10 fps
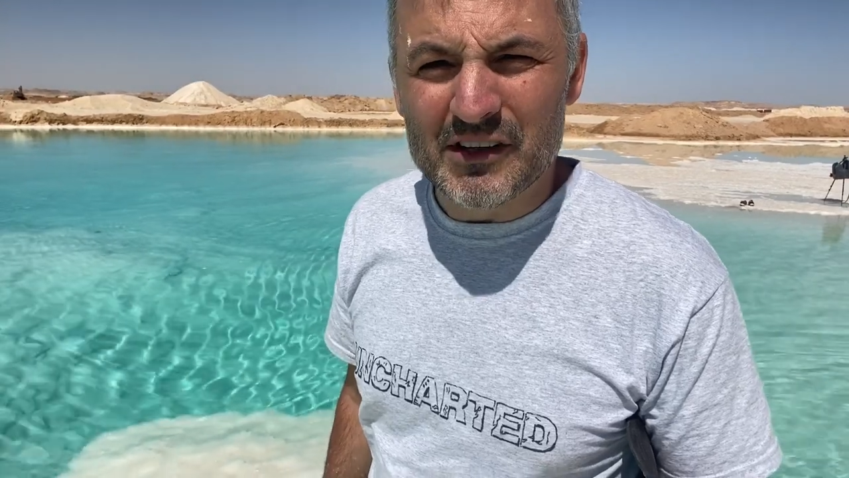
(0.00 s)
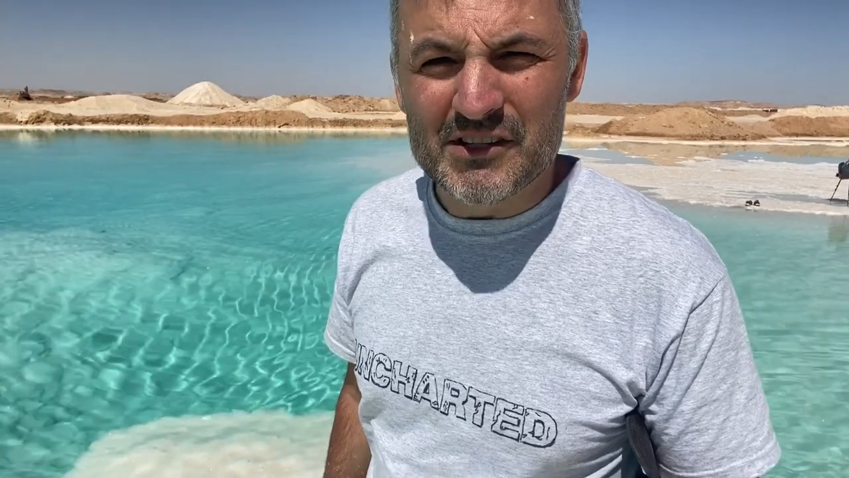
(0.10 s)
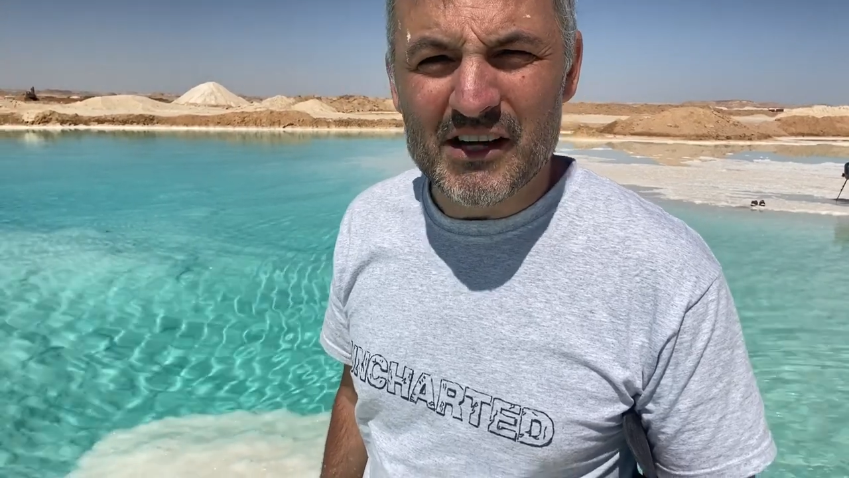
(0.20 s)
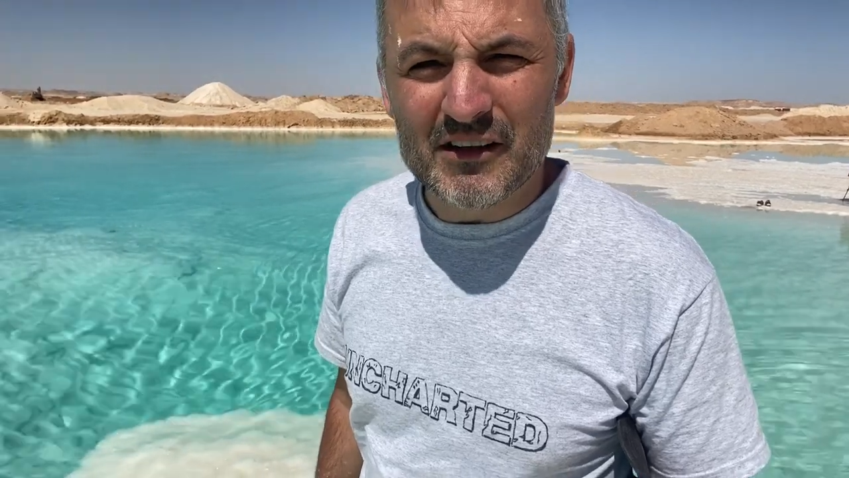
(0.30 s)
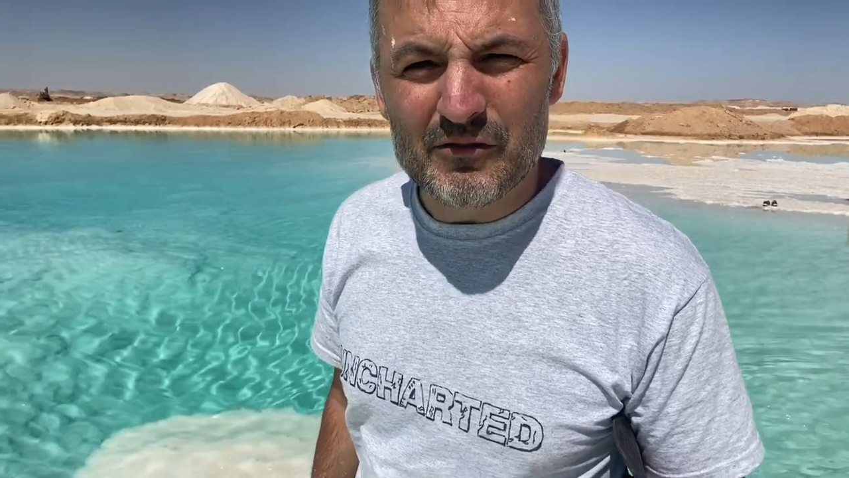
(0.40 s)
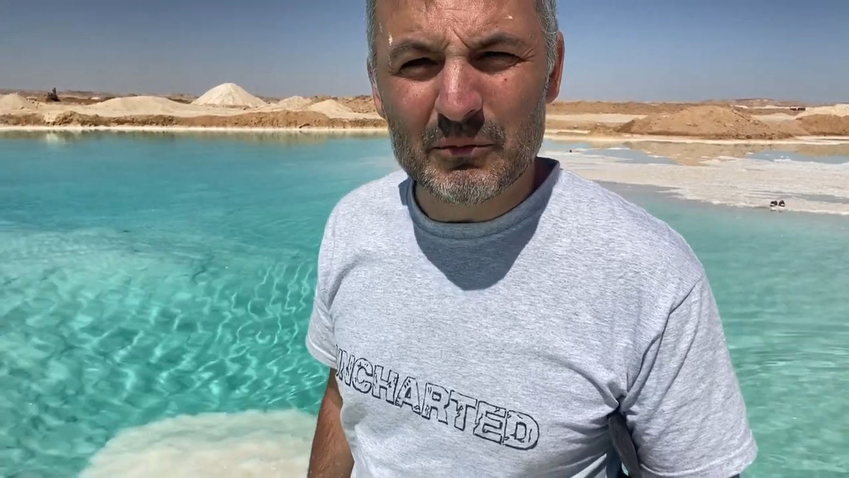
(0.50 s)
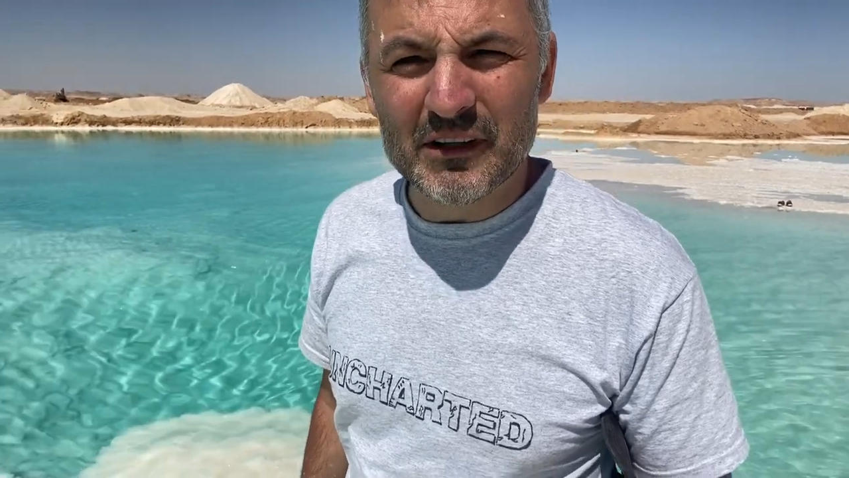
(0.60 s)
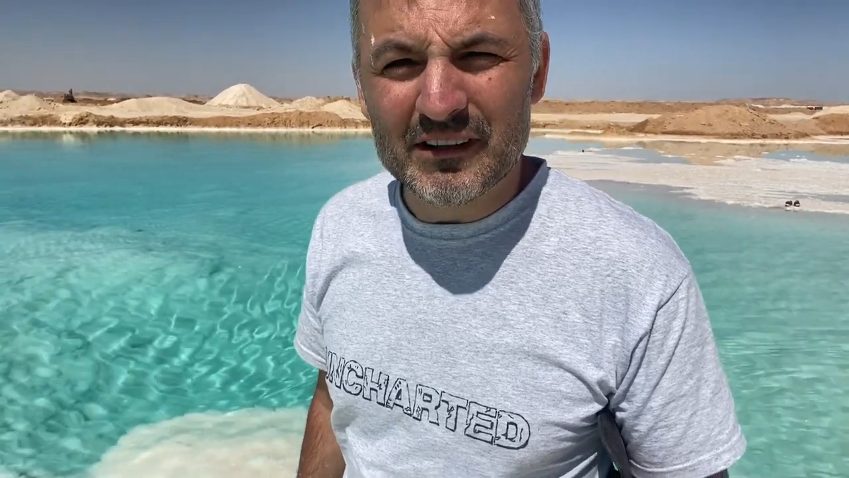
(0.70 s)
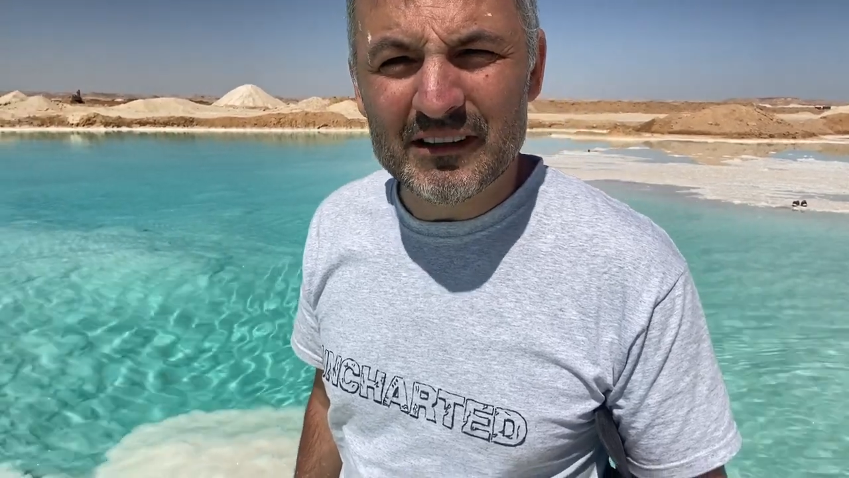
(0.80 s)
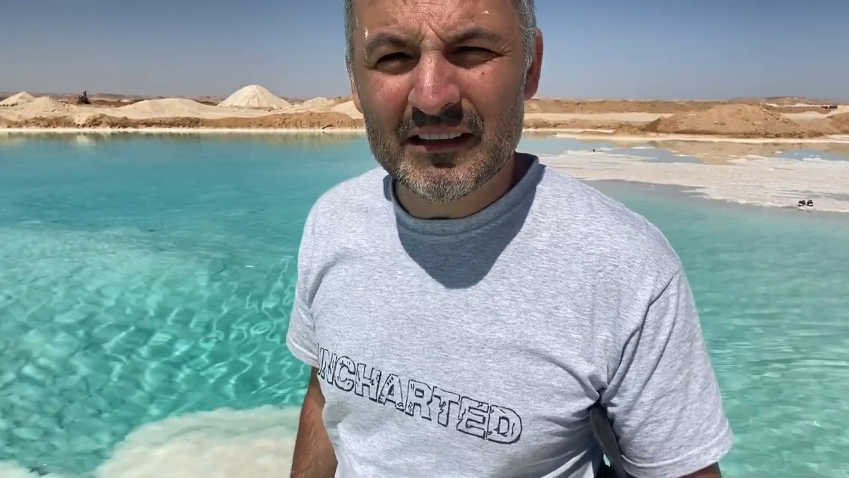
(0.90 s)
designer from
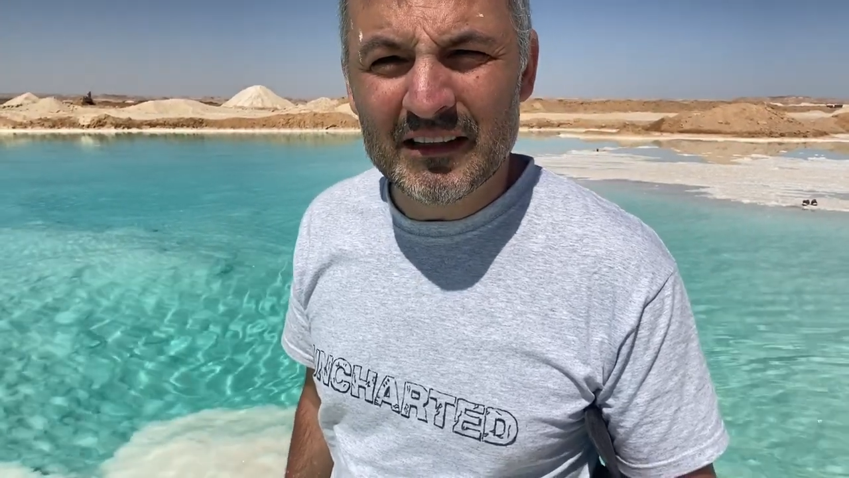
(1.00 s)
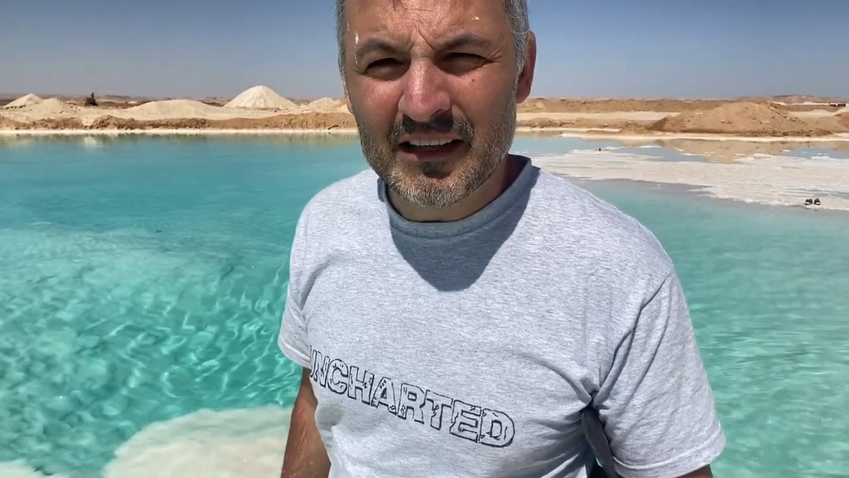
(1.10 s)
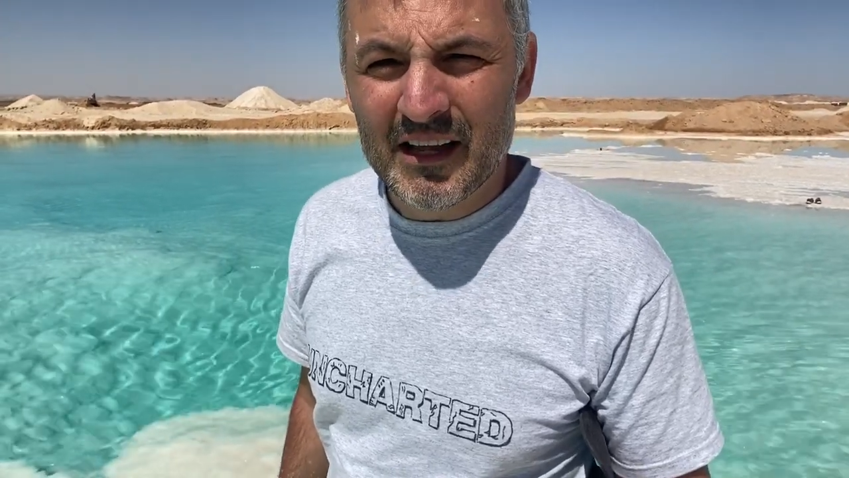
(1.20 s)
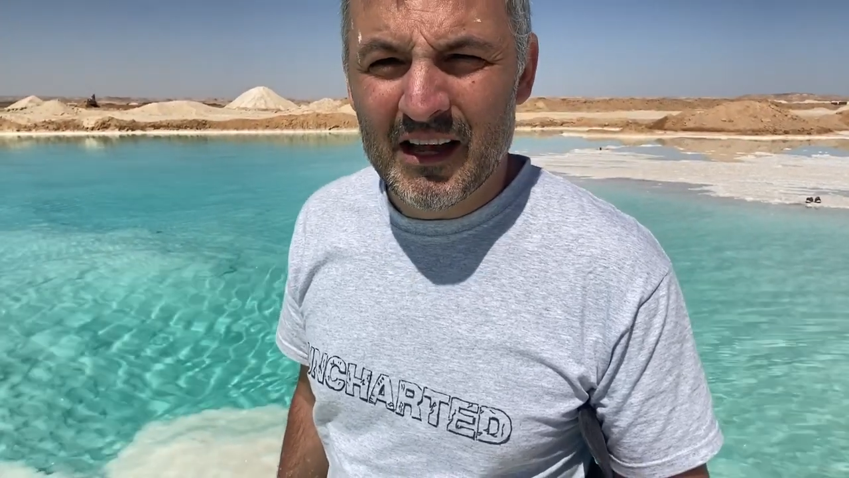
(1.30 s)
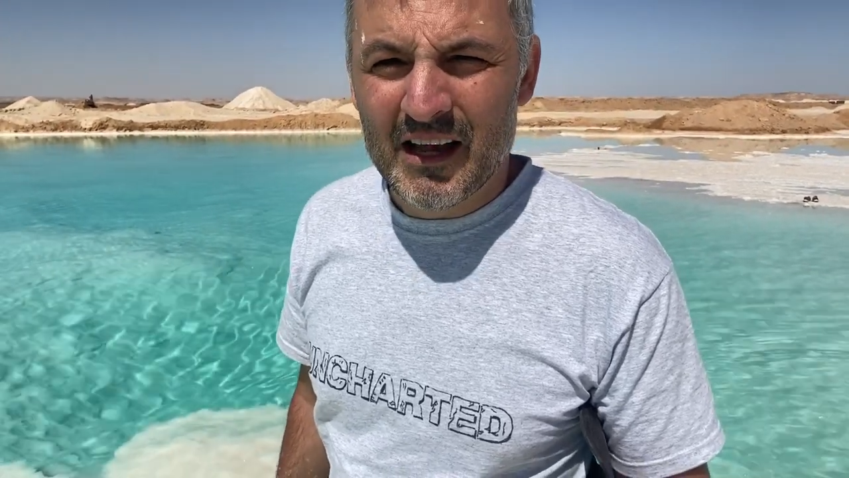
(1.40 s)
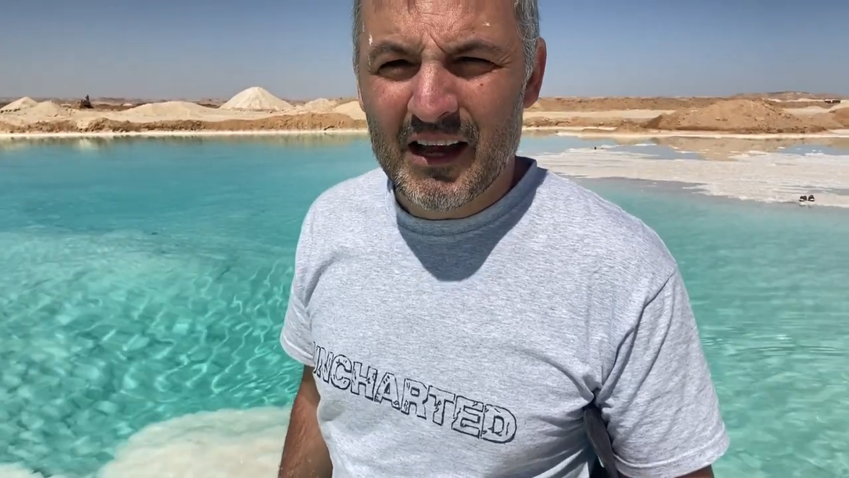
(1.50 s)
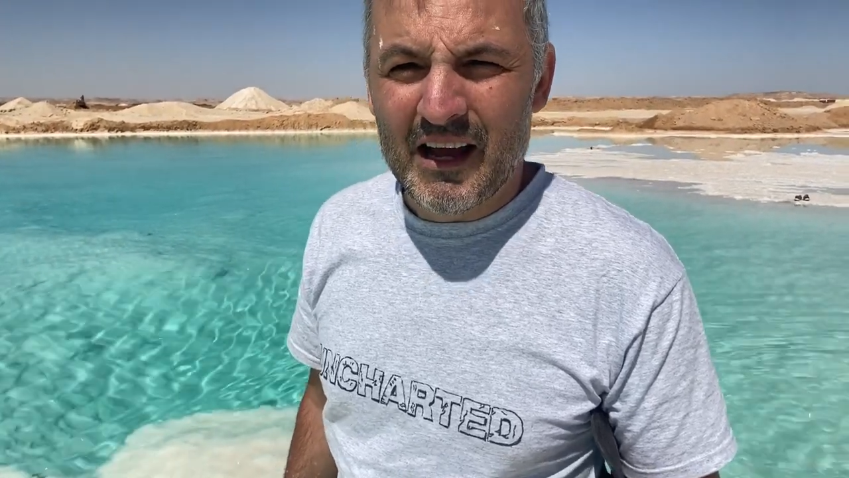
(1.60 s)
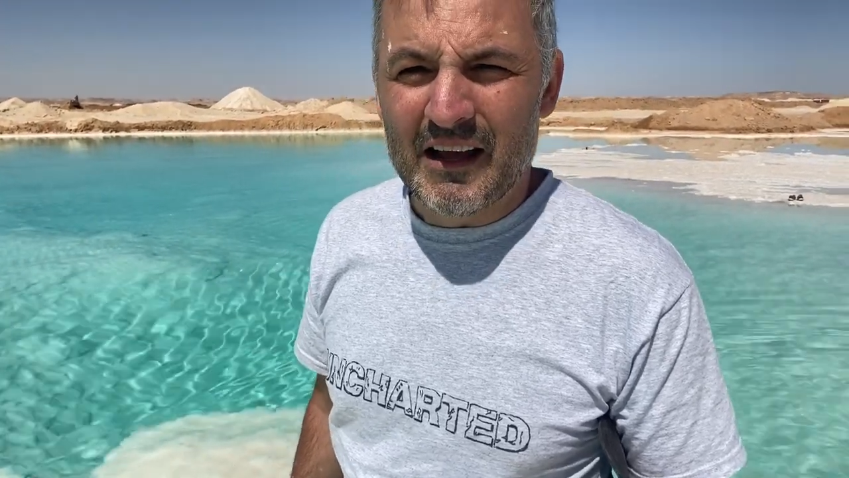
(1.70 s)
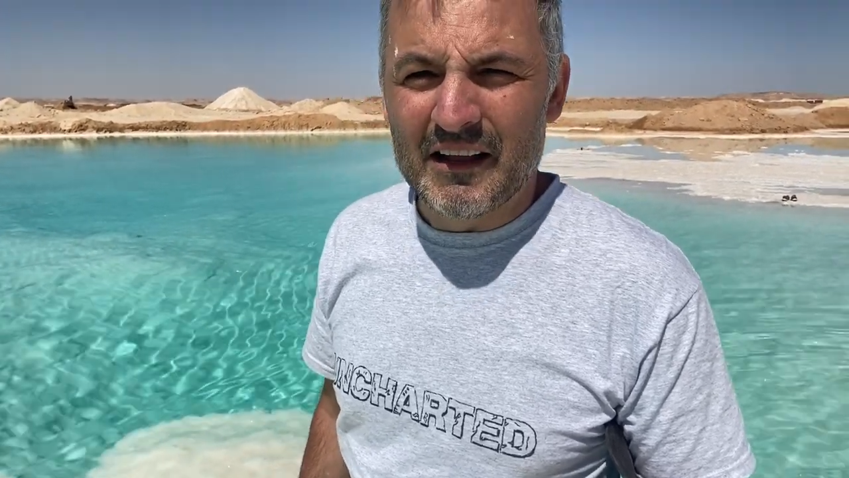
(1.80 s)
London and